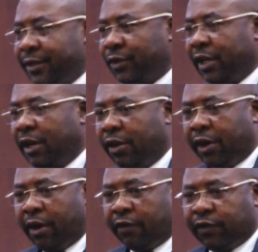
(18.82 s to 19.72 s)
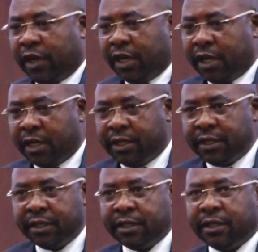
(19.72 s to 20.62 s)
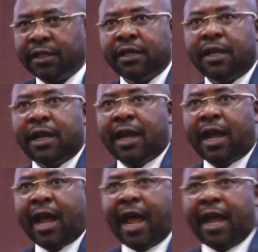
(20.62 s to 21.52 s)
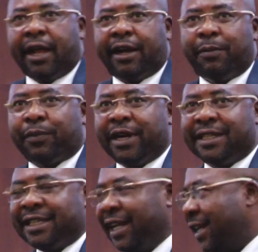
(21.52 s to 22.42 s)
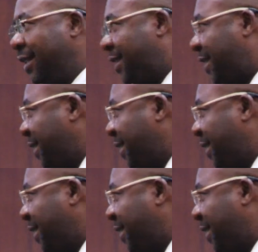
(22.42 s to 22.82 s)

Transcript: To the glory of God, I represent